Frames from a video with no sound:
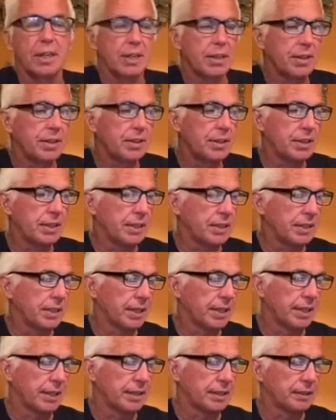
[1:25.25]

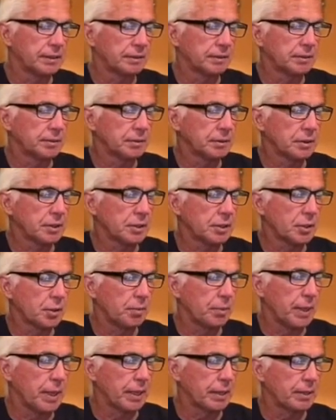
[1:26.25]
the let's go
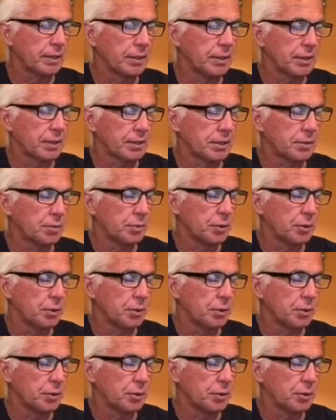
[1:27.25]
back to this,